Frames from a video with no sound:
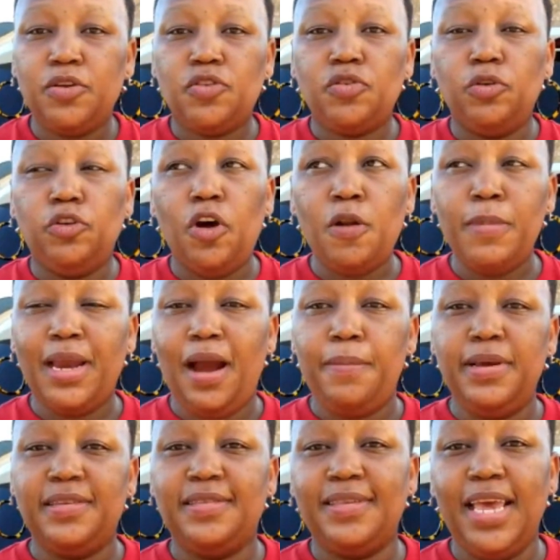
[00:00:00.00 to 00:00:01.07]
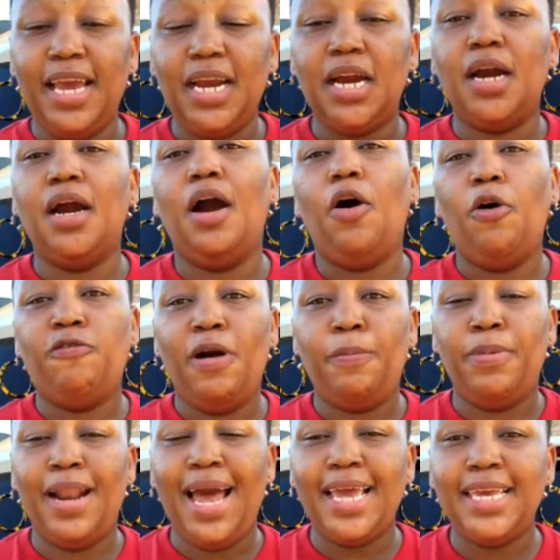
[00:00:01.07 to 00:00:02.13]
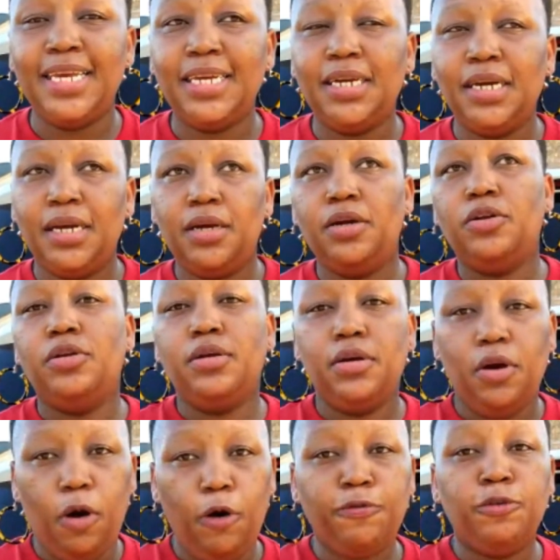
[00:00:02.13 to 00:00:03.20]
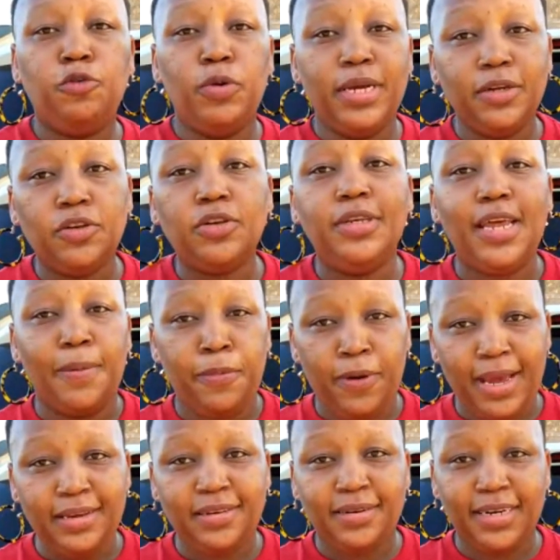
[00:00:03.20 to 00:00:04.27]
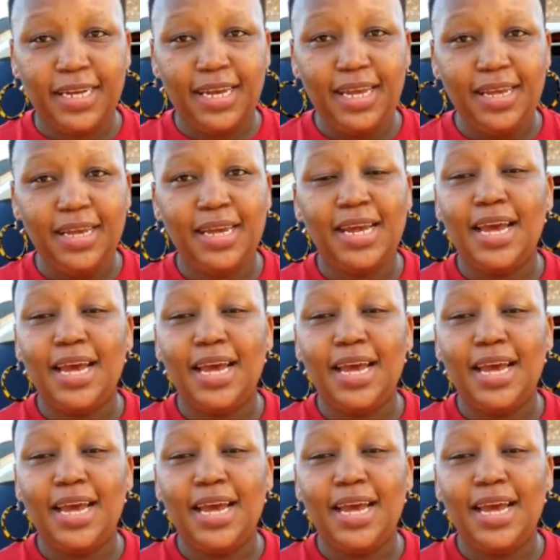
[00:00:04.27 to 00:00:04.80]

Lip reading: So don't make a mistake of applying, of doing double entry.